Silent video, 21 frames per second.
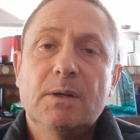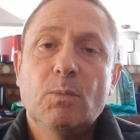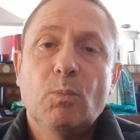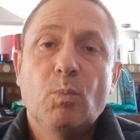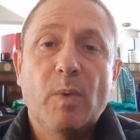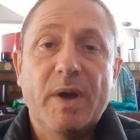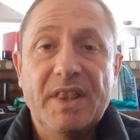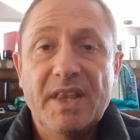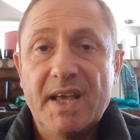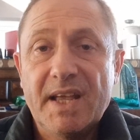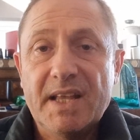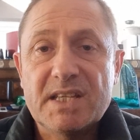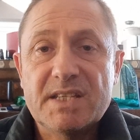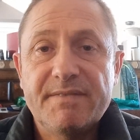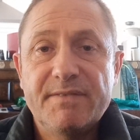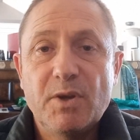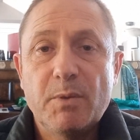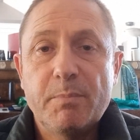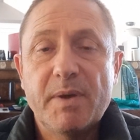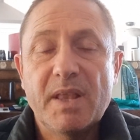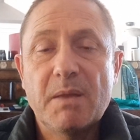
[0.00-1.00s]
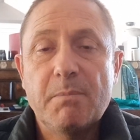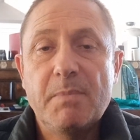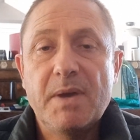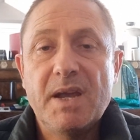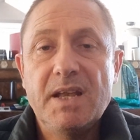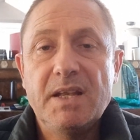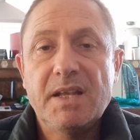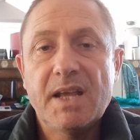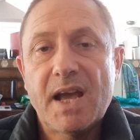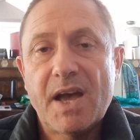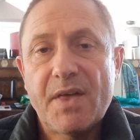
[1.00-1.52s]
When they're interviewed by the
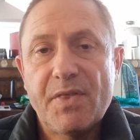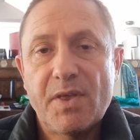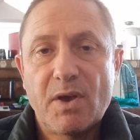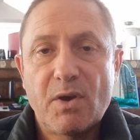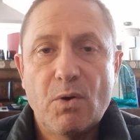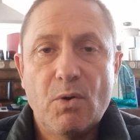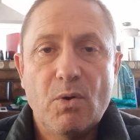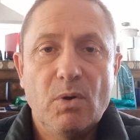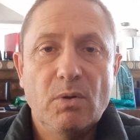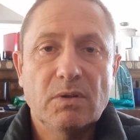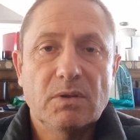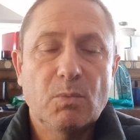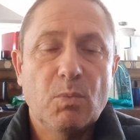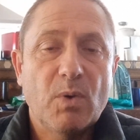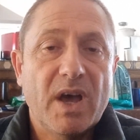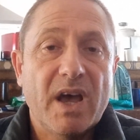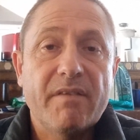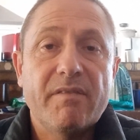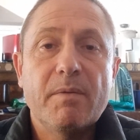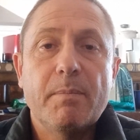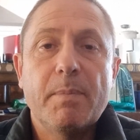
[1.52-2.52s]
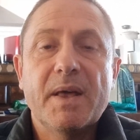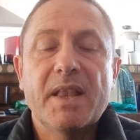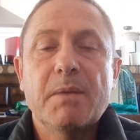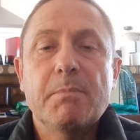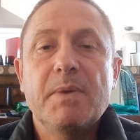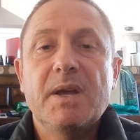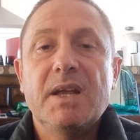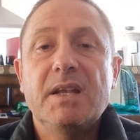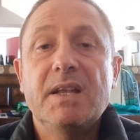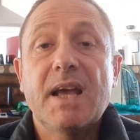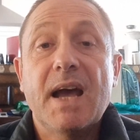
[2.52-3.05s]
media and they're called whatever by the
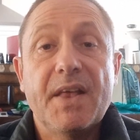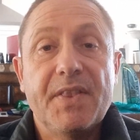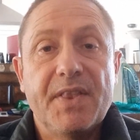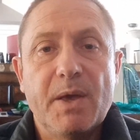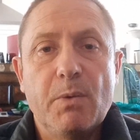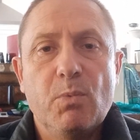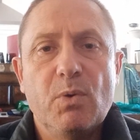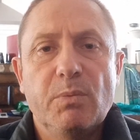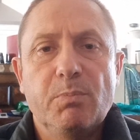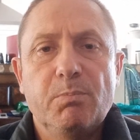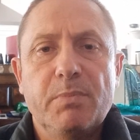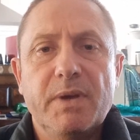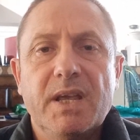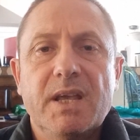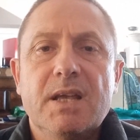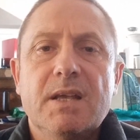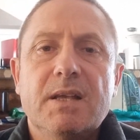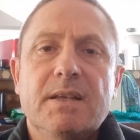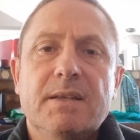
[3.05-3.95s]
media, and they would be,